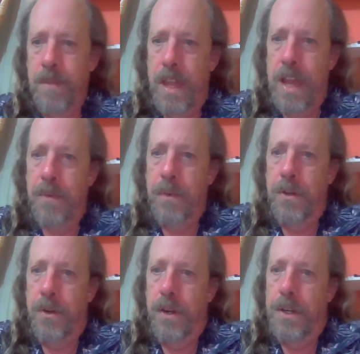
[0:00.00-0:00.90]

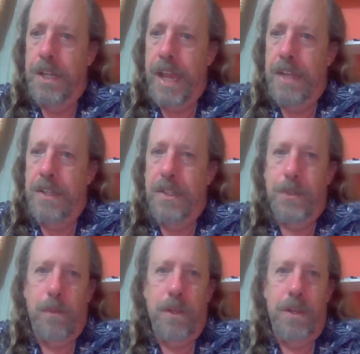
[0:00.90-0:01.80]
Ecuador and the
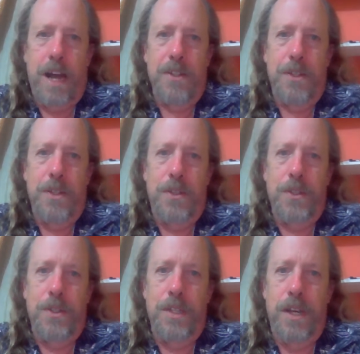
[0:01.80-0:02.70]
Andes, but not
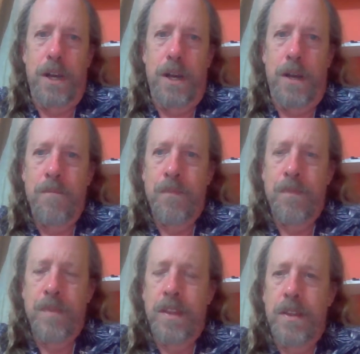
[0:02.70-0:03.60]
hugely.
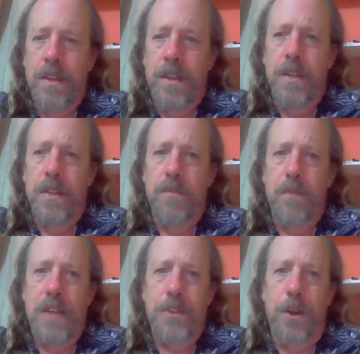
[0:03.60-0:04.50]

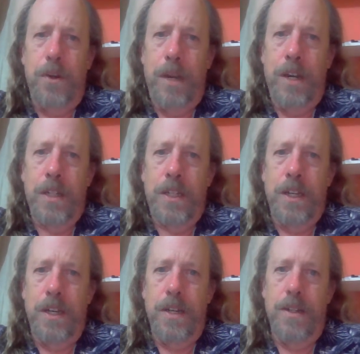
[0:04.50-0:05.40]

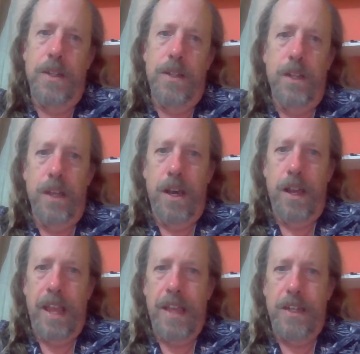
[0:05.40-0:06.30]
Mesoamerica and
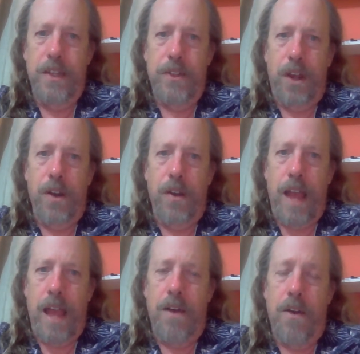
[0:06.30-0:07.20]
Andes are
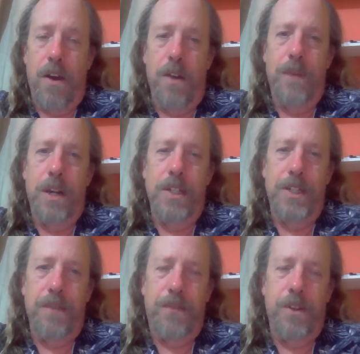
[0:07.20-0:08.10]
very
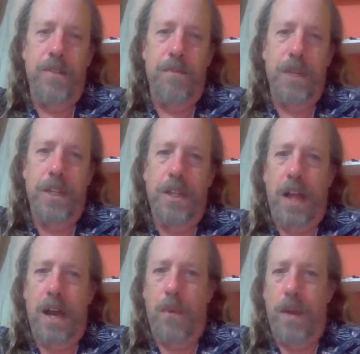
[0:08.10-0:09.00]
different, but in a
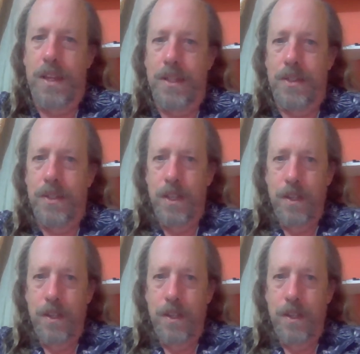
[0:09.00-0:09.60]
lot of ways,